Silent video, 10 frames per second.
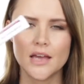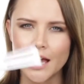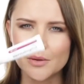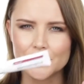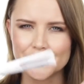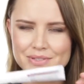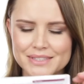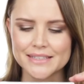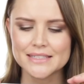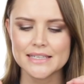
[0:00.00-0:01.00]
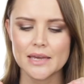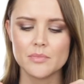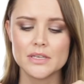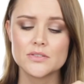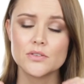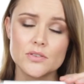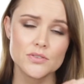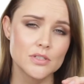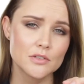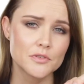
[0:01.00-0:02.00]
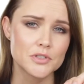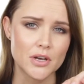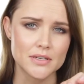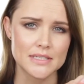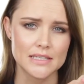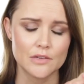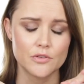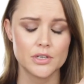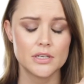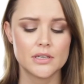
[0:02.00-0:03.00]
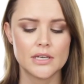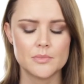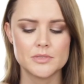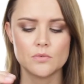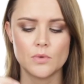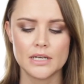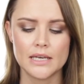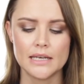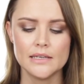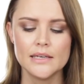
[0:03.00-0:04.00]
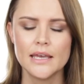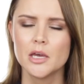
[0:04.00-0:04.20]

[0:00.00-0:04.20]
I will use this. It's not suited for dark skin. It only comes in one color.